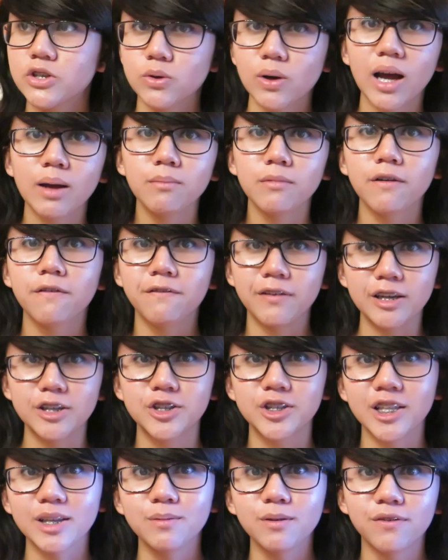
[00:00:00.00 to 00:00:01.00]
So I'm
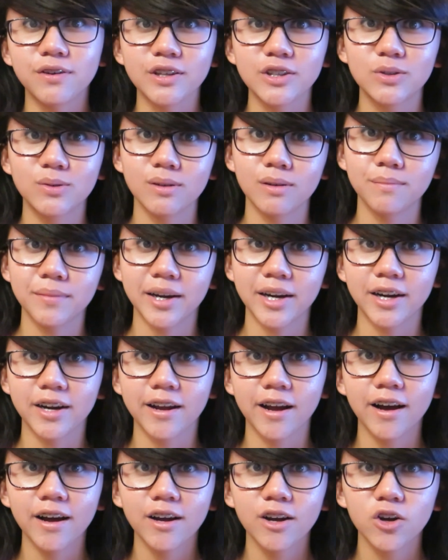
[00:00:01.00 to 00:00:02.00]
officially moving to
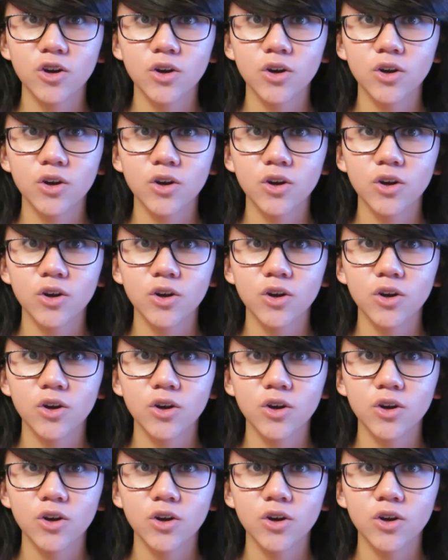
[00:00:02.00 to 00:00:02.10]
America.